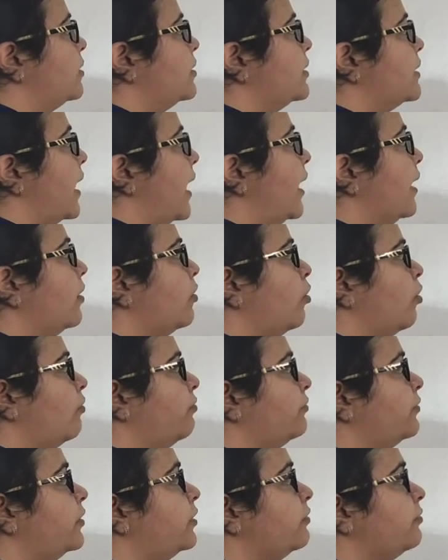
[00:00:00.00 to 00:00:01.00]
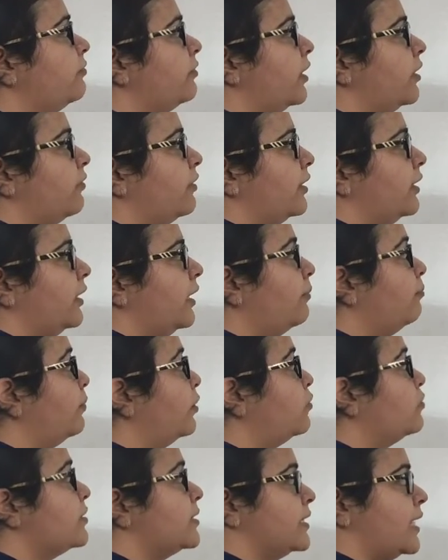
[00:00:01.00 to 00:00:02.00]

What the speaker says: sac of the flowering embryo